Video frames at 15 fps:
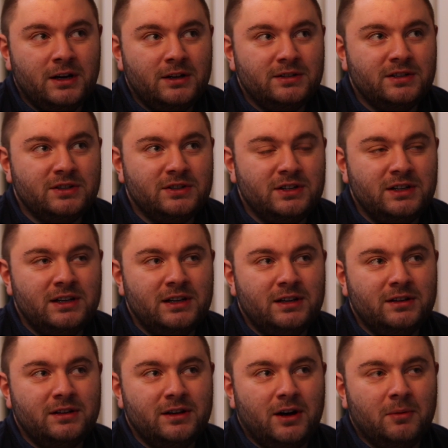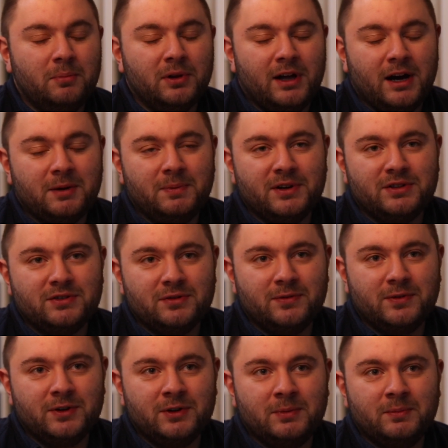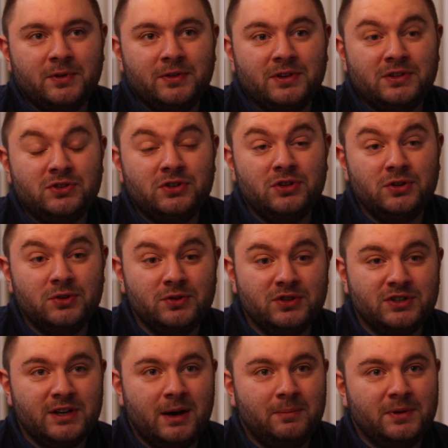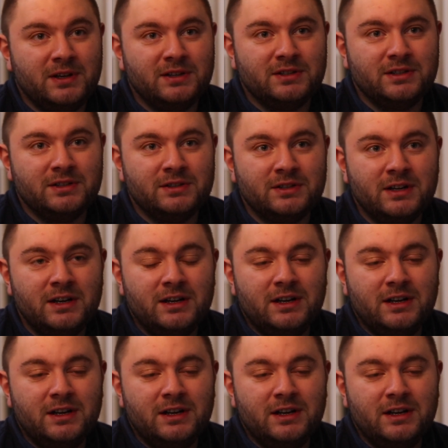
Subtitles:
to see a blockbuster film with these huge set pieces